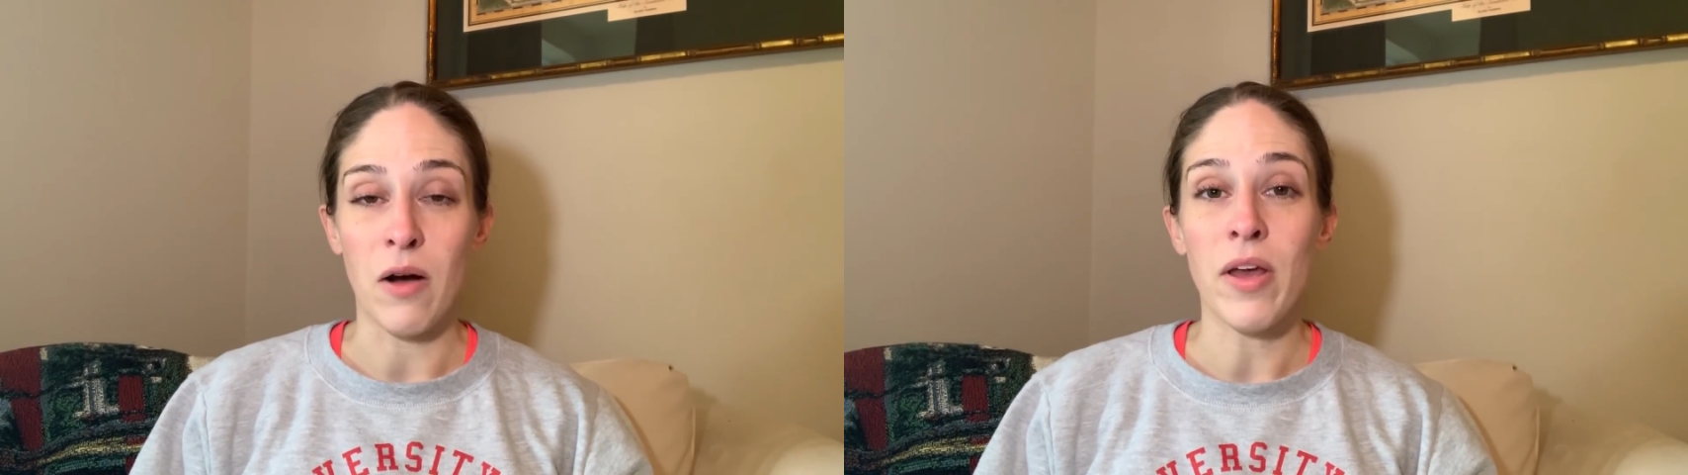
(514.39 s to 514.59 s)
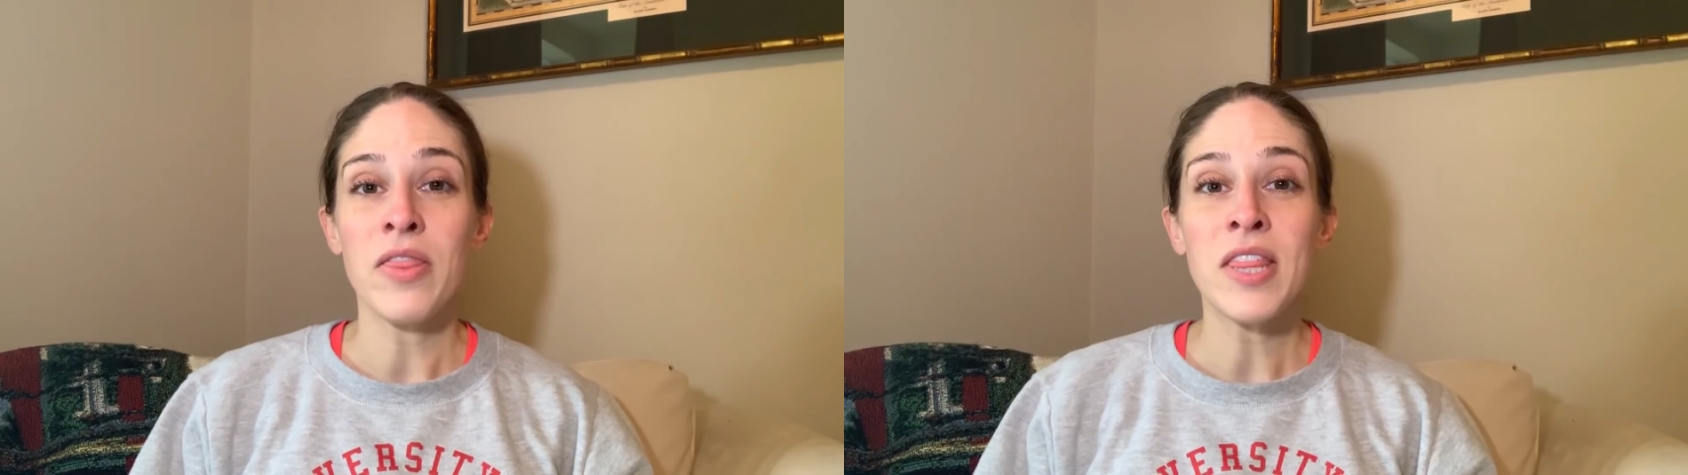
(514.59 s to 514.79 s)

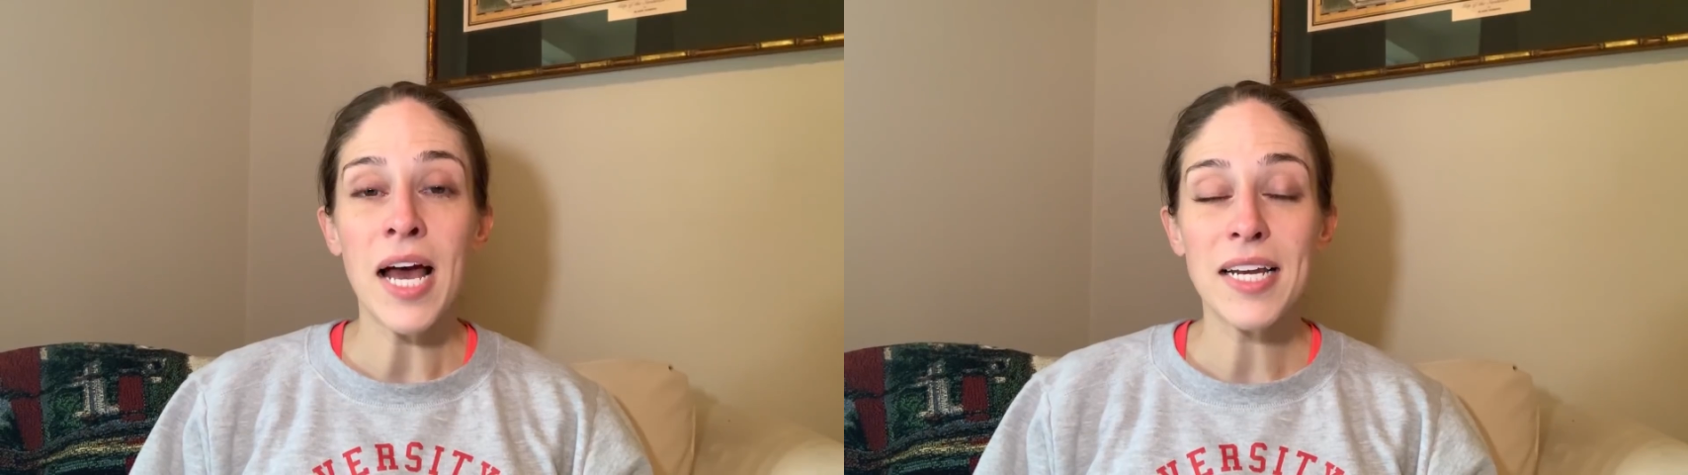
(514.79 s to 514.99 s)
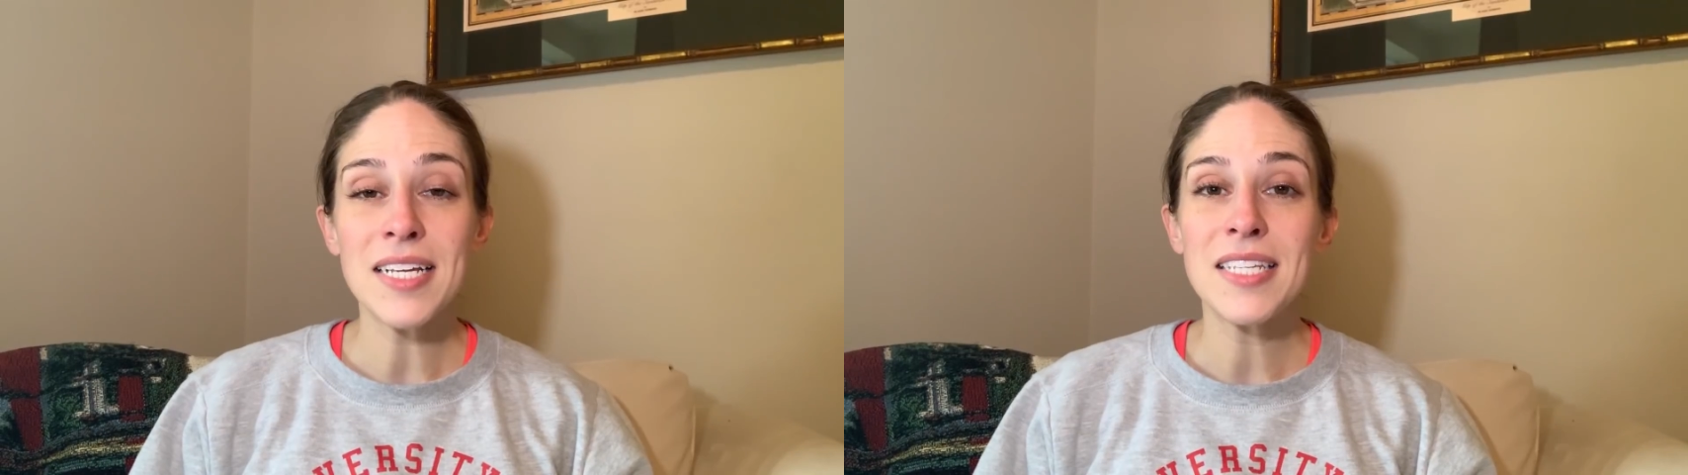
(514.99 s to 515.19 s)
and
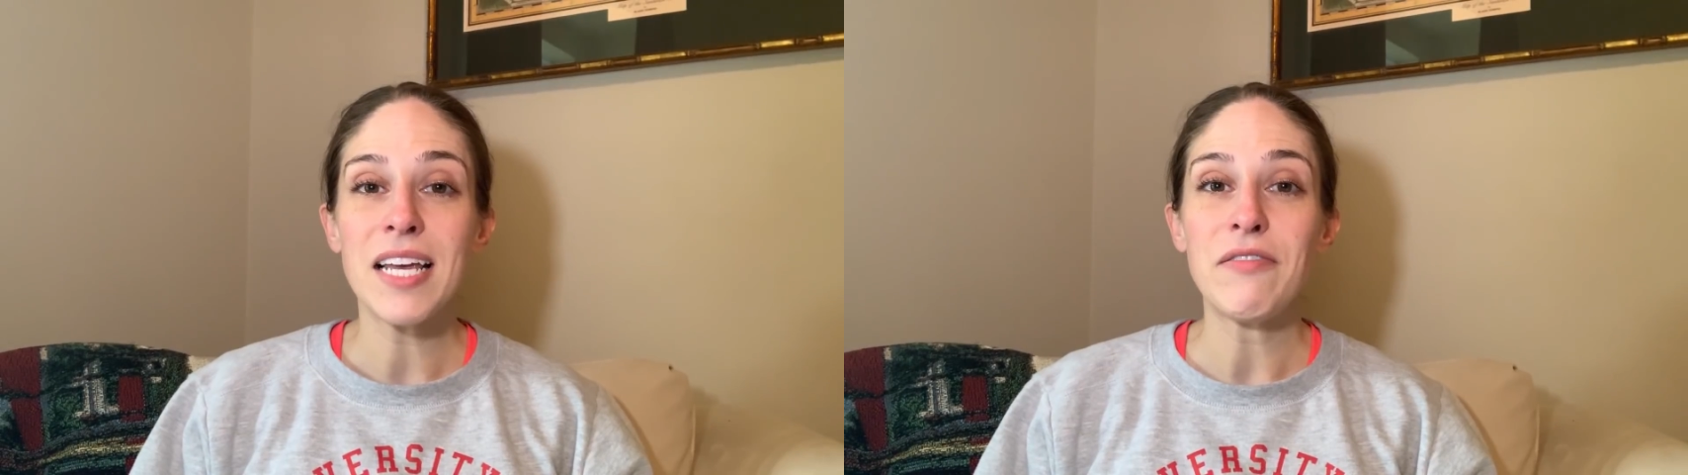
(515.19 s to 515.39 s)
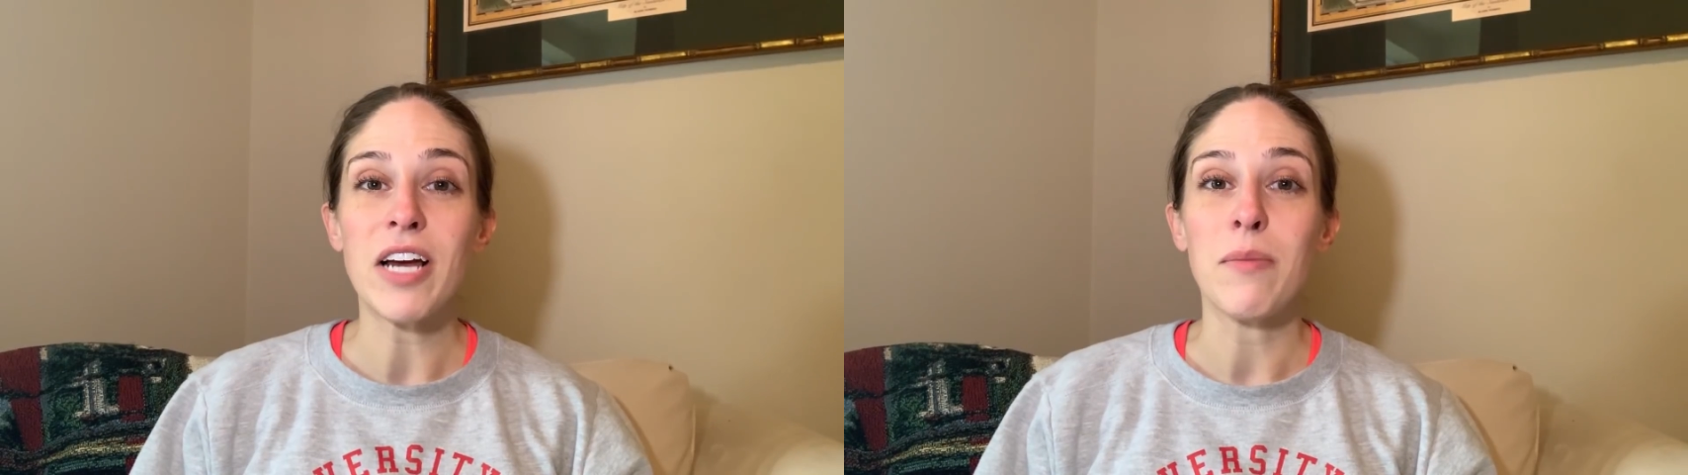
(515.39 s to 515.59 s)
that can
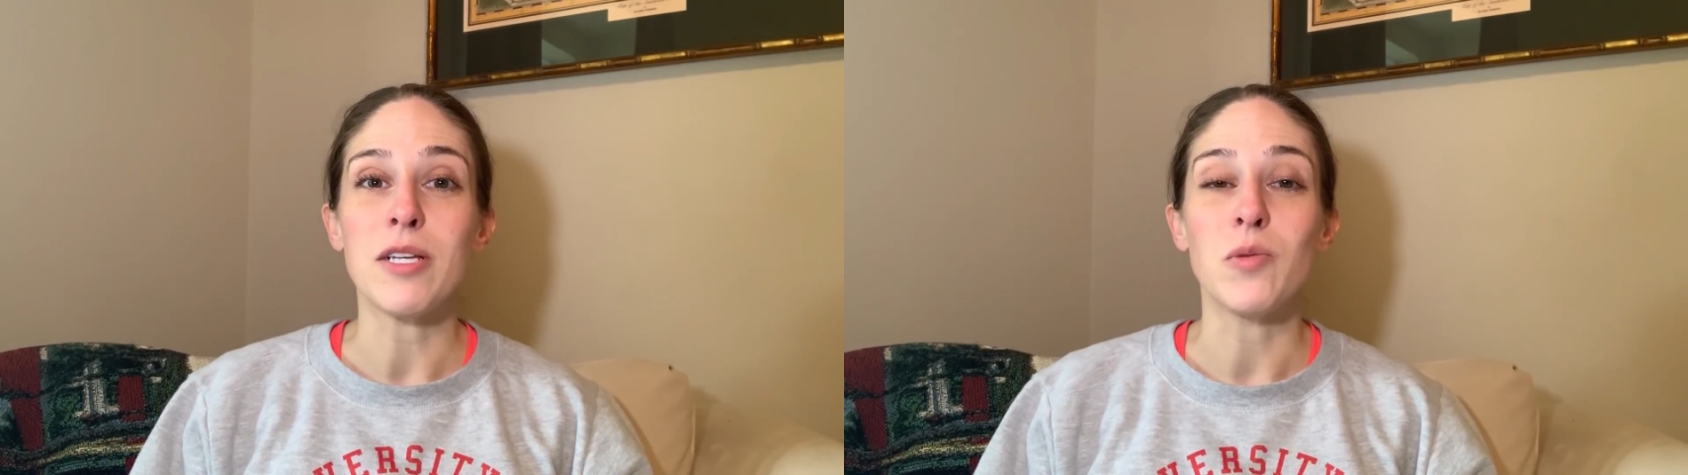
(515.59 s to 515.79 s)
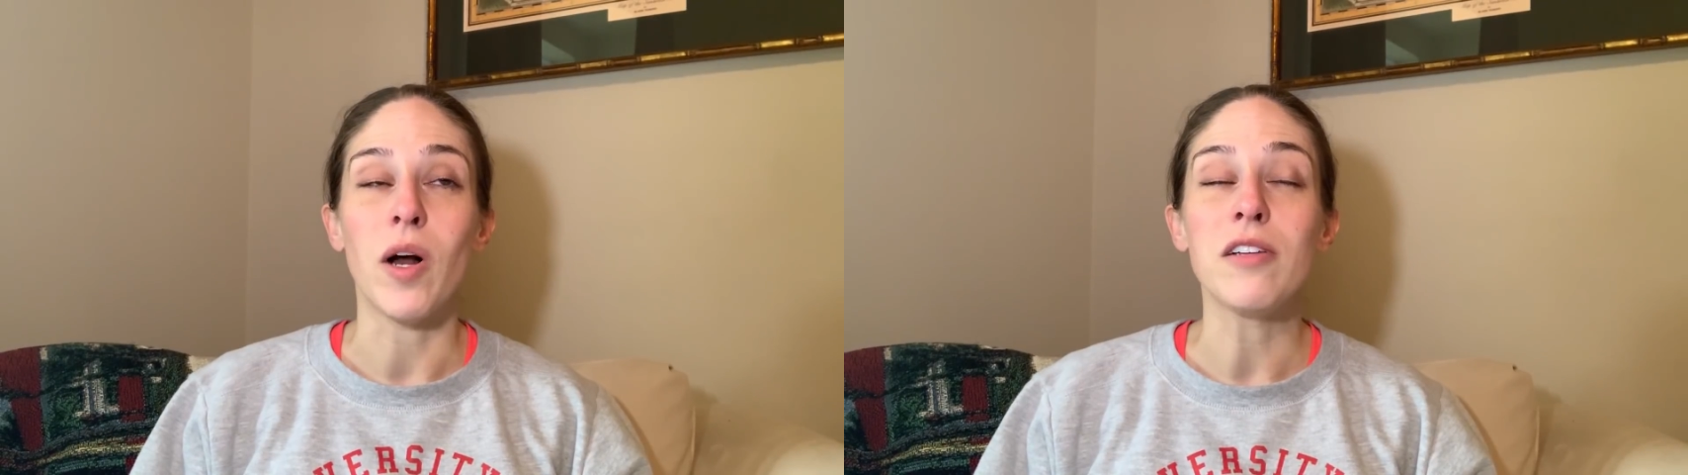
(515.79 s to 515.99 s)
save time
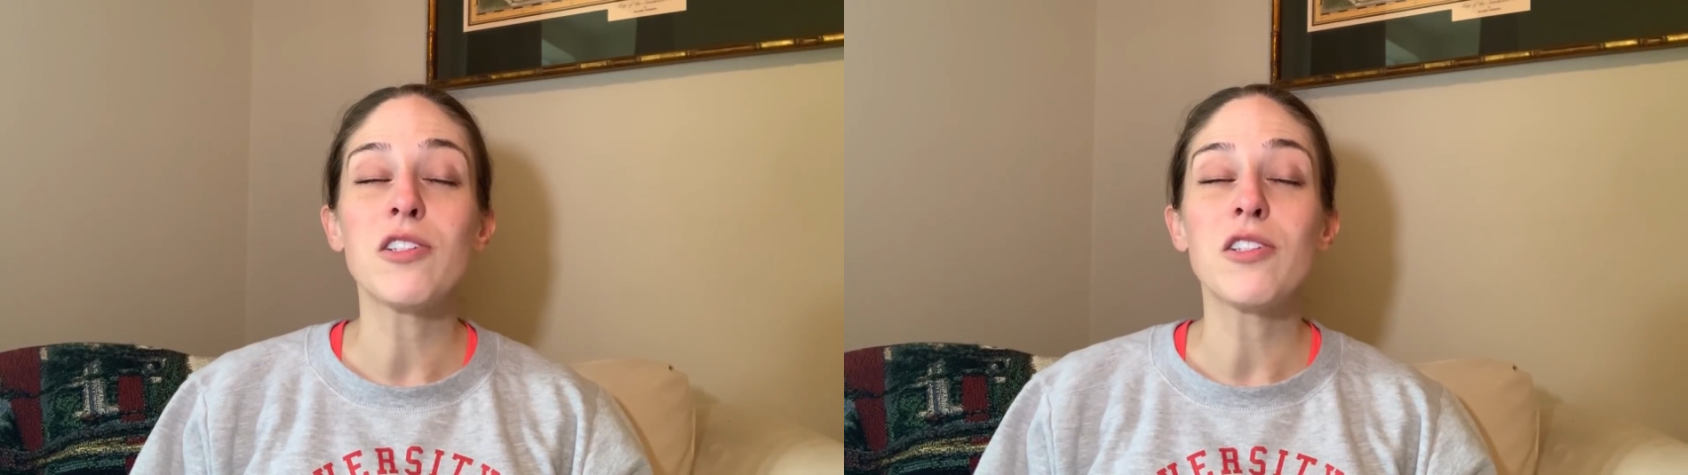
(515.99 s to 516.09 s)
as well.